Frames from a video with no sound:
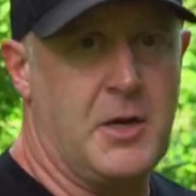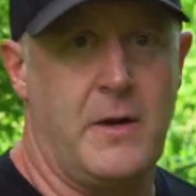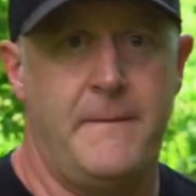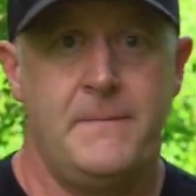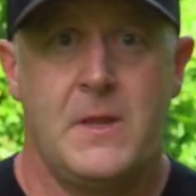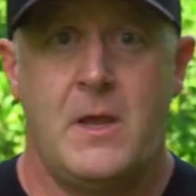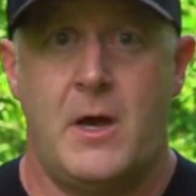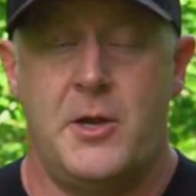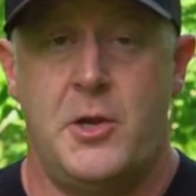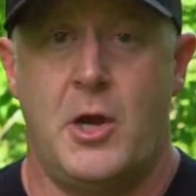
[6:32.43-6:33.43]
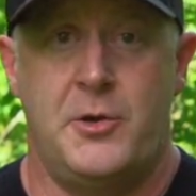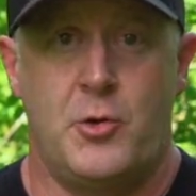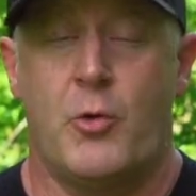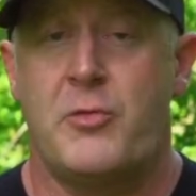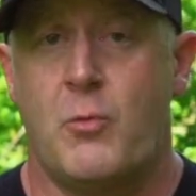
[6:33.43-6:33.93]
a, a, a,
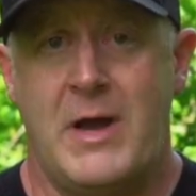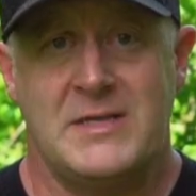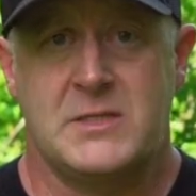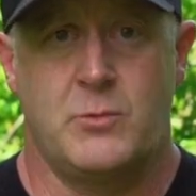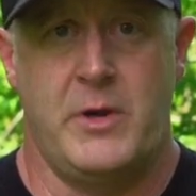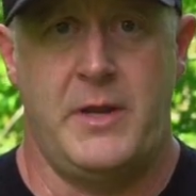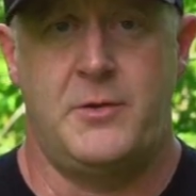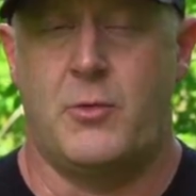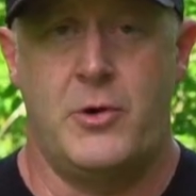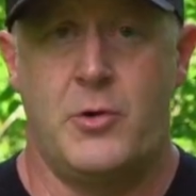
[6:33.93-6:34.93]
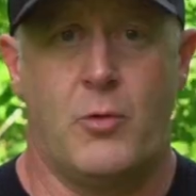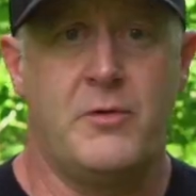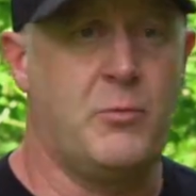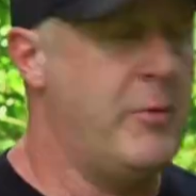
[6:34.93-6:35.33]
northwest wind or north